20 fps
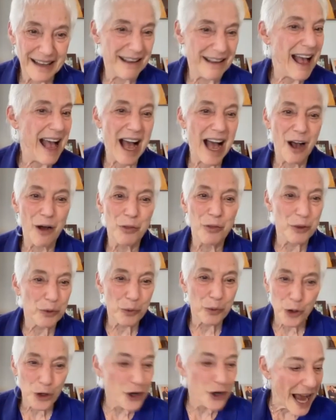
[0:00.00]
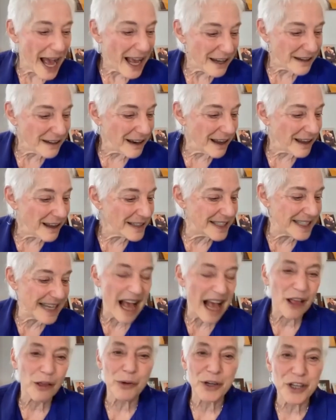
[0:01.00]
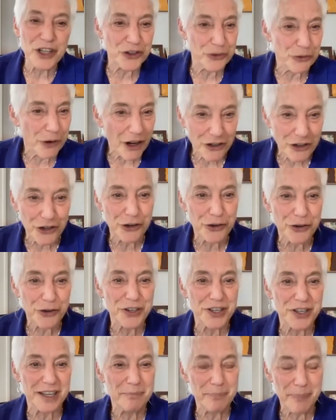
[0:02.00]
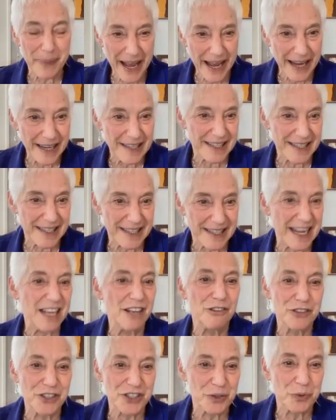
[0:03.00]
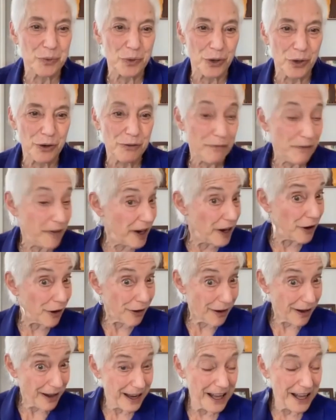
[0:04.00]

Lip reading: how there were not salary structures and pay scales that were fair.